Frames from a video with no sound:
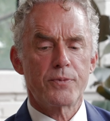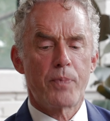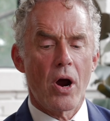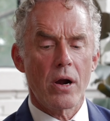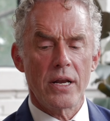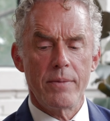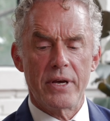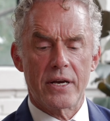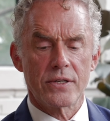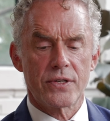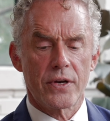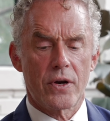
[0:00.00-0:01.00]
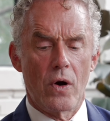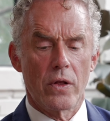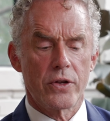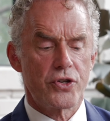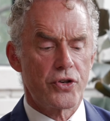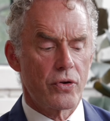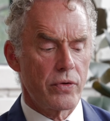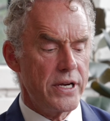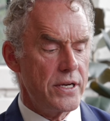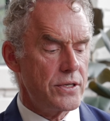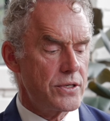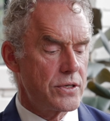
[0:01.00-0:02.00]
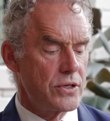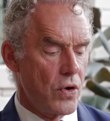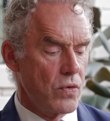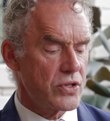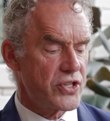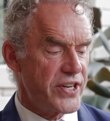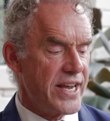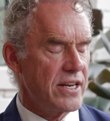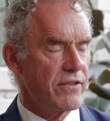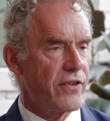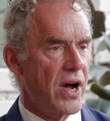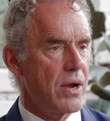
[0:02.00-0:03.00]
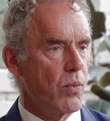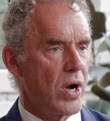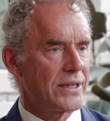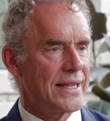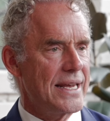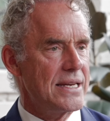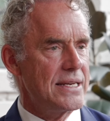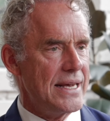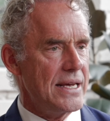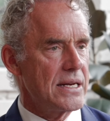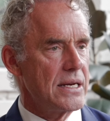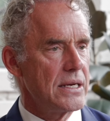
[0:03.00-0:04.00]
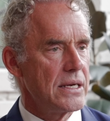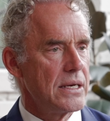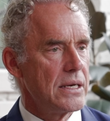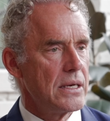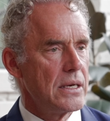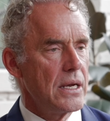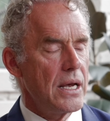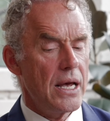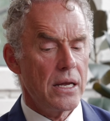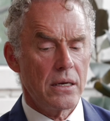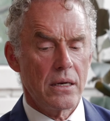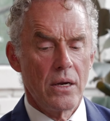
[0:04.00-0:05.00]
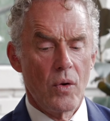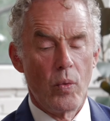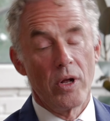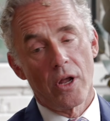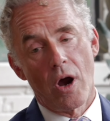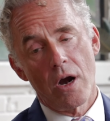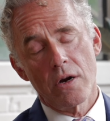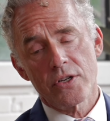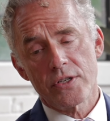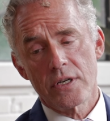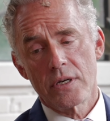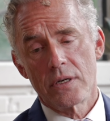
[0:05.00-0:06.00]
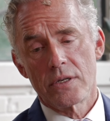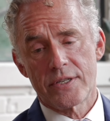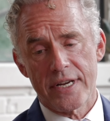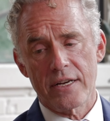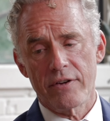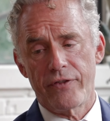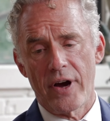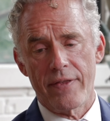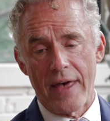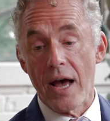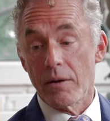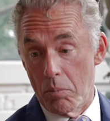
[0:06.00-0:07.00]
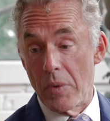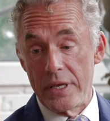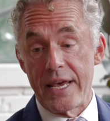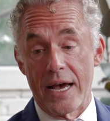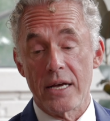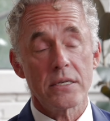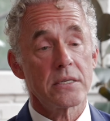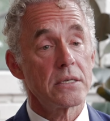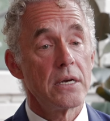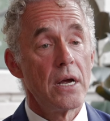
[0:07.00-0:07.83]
it's partly because the college degrees don't signify what they did. Yeah. And will ours signify that? Yes.